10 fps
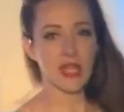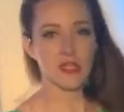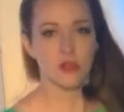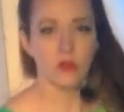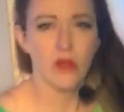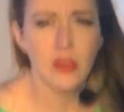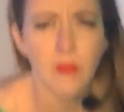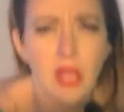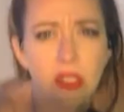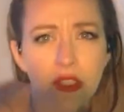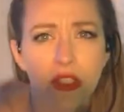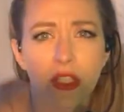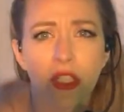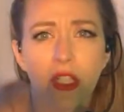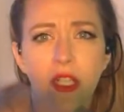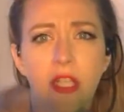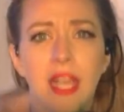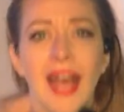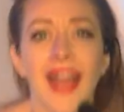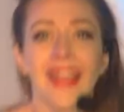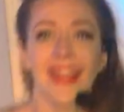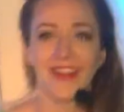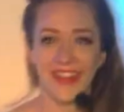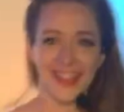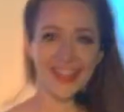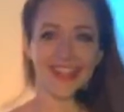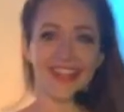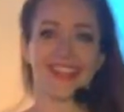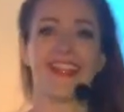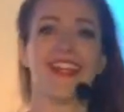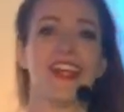not so great posture? Hi, Erica.